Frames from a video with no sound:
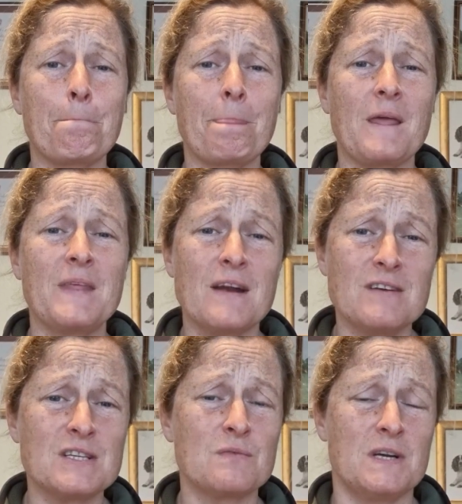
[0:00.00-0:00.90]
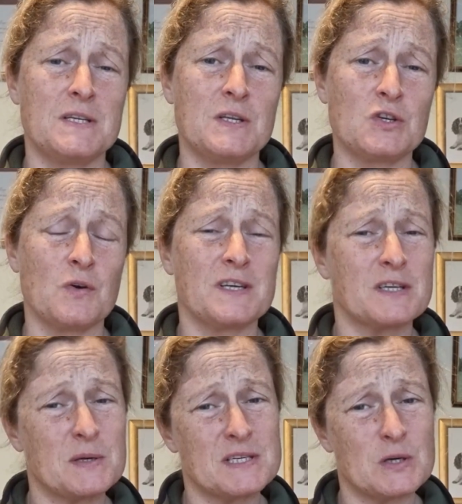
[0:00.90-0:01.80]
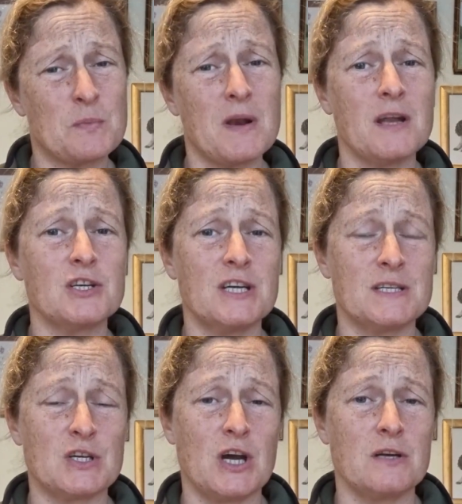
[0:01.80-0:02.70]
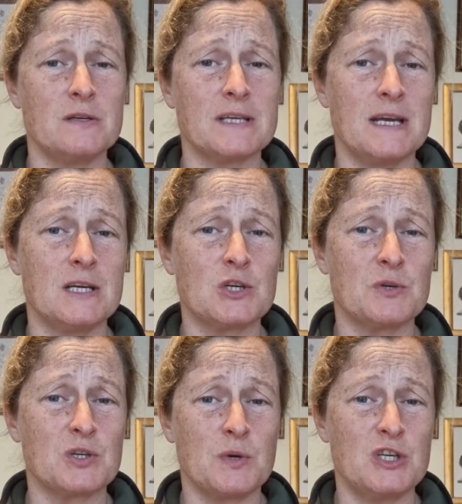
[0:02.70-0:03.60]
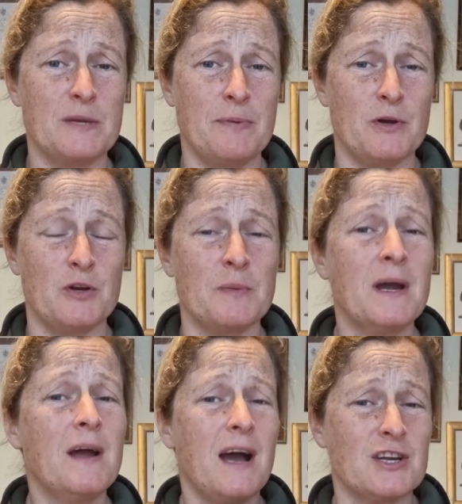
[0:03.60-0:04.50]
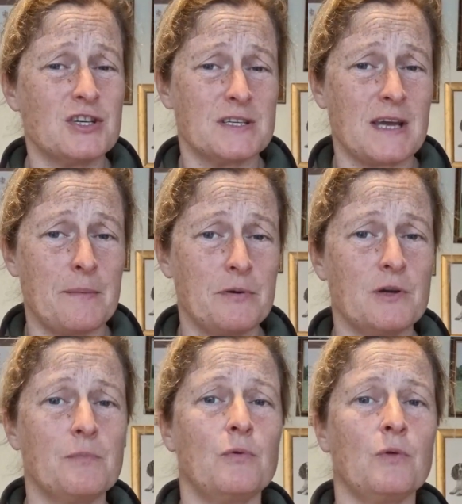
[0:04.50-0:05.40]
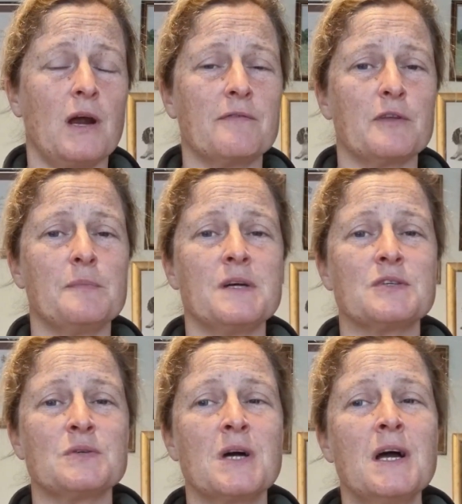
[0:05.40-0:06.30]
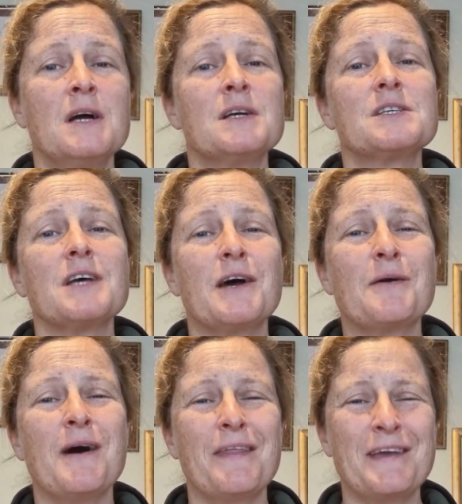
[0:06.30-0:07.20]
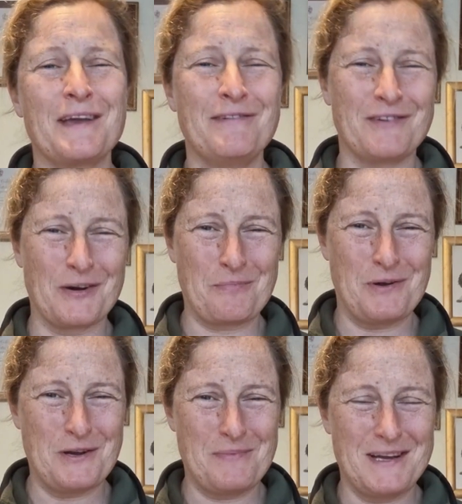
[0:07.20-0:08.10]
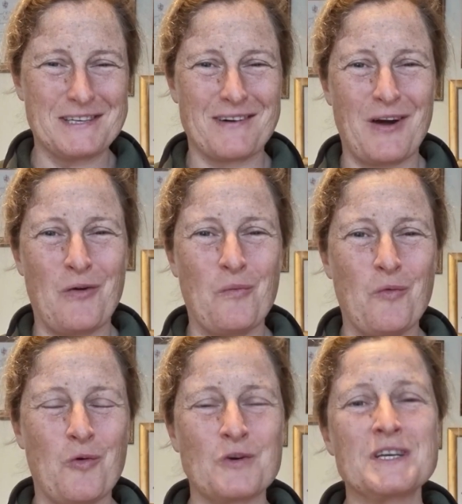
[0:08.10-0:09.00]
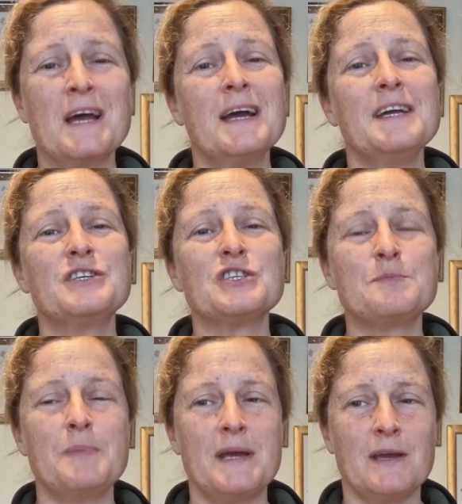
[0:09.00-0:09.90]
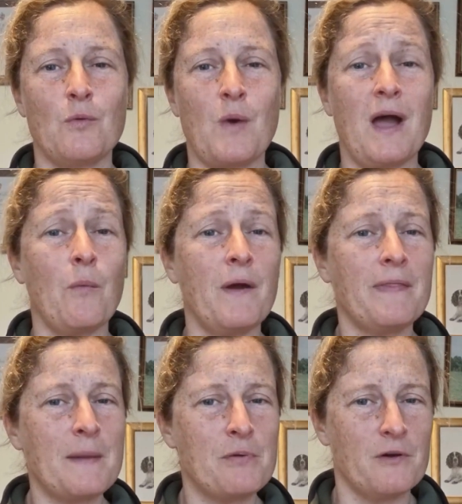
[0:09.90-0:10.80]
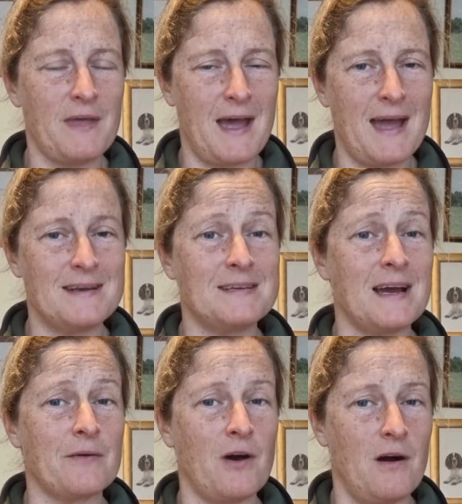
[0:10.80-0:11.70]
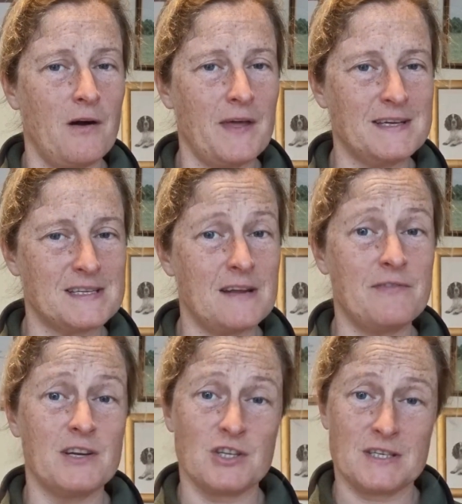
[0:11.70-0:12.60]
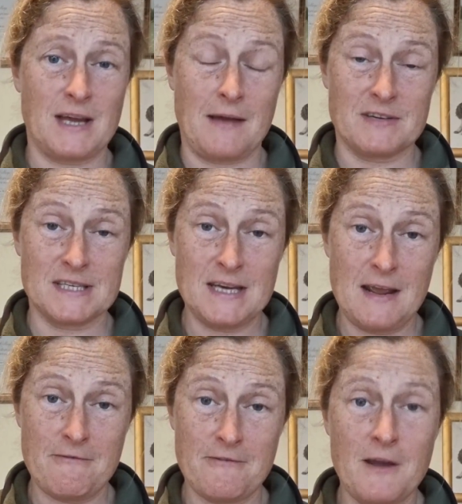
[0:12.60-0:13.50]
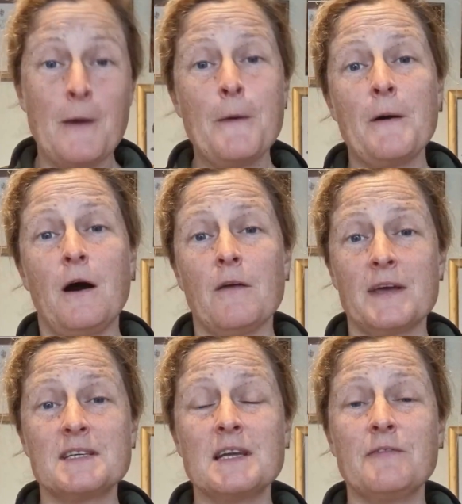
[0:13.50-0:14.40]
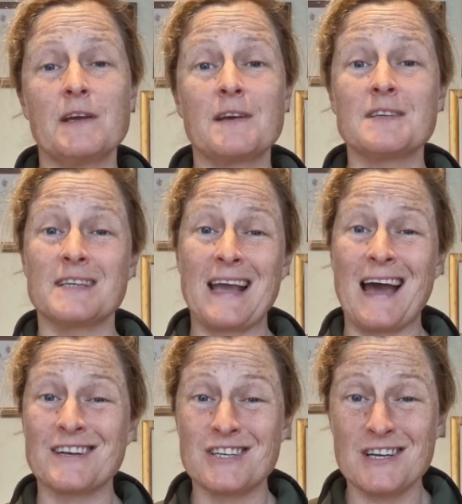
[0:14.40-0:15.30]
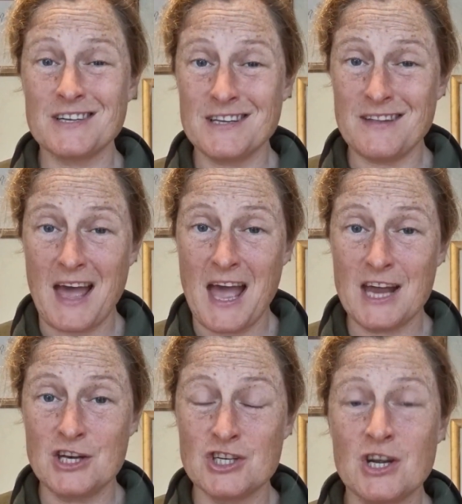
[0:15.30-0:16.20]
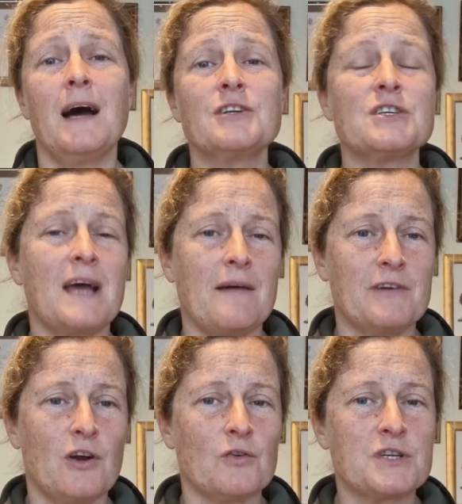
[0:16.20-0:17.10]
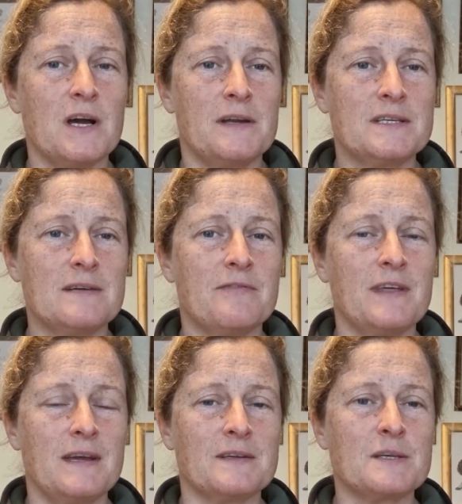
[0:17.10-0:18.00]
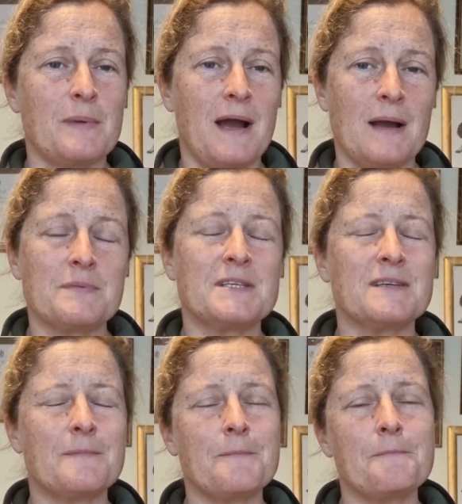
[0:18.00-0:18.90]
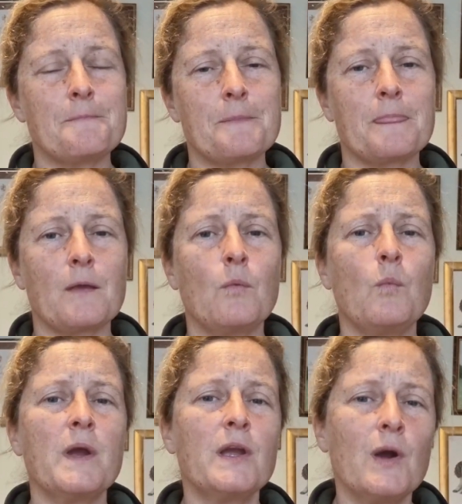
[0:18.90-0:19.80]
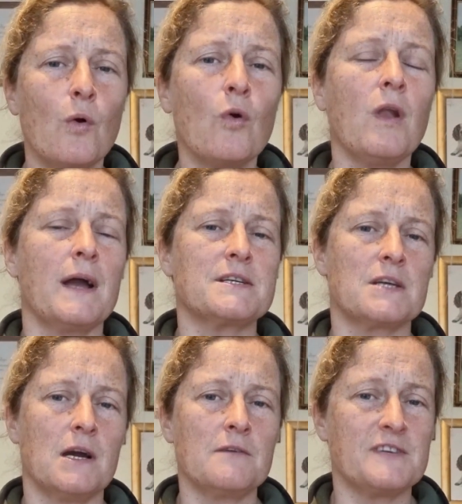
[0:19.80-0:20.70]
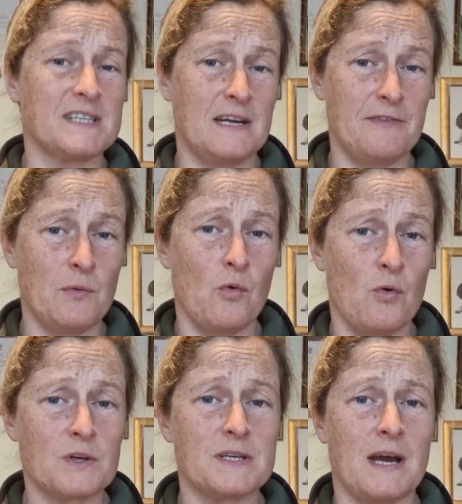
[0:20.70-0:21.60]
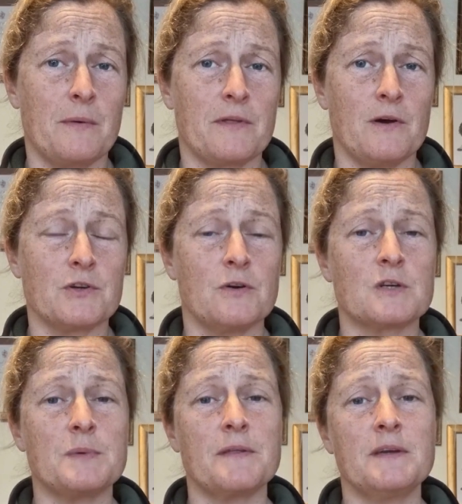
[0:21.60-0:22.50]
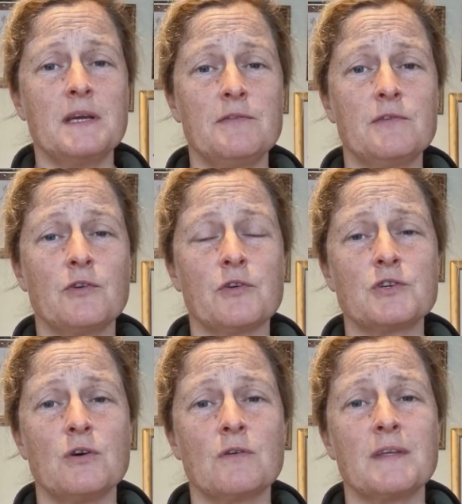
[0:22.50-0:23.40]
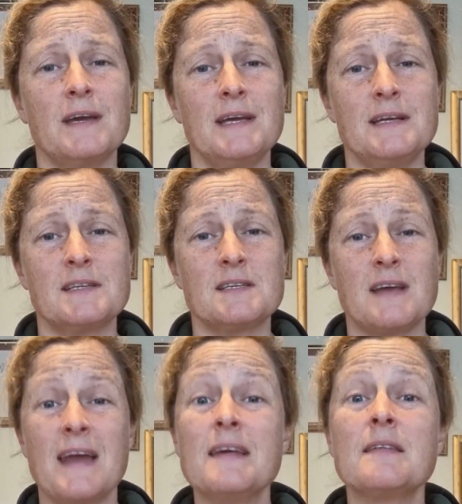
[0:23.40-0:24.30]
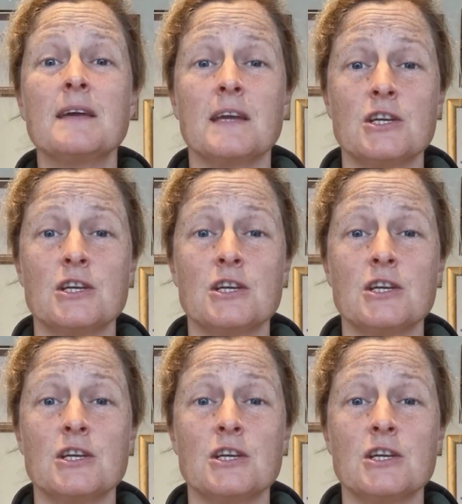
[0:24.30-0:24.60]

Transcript: there is the risk that the dog is going to still plunge his nose into a squidgy poop and just get poop all over the muzzle. So I think if you've got a poop eater out on walks, it's just being aware when they put their head down, are they sniffing just to have a sniff? Are they sniffing because there's a cat turd in the hedge? And just having alternative things. So perhaps We all like to go for sniffy walks now with our dogs, but I think if you've got a dog that eats anything it